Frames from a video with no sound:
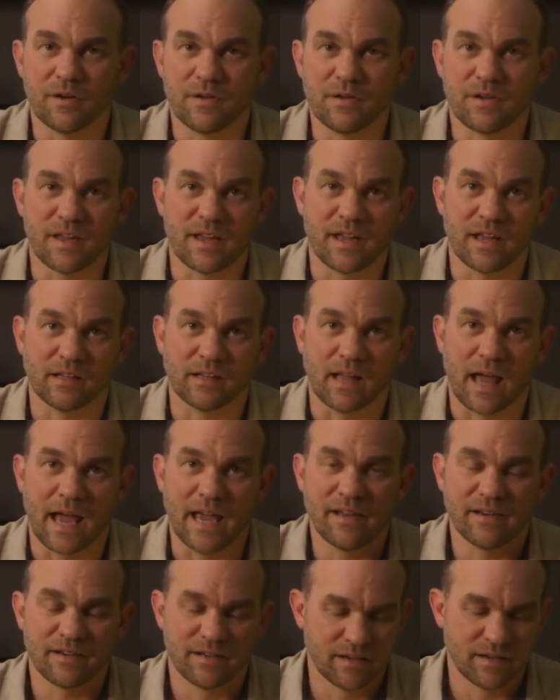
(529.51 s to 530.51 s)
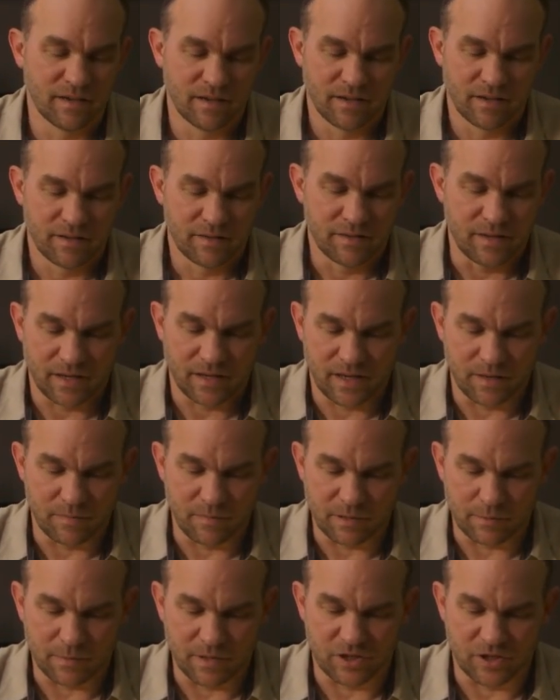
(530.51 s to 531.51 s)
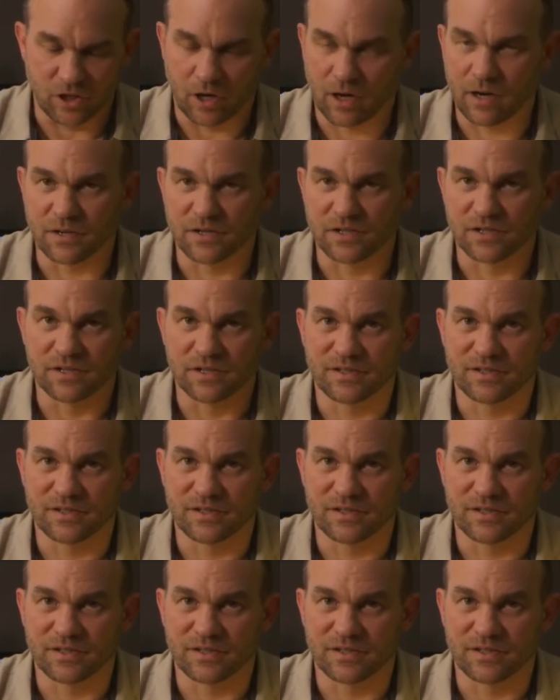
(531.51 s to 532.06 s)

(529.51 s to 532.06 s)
you can get light that can be recharged.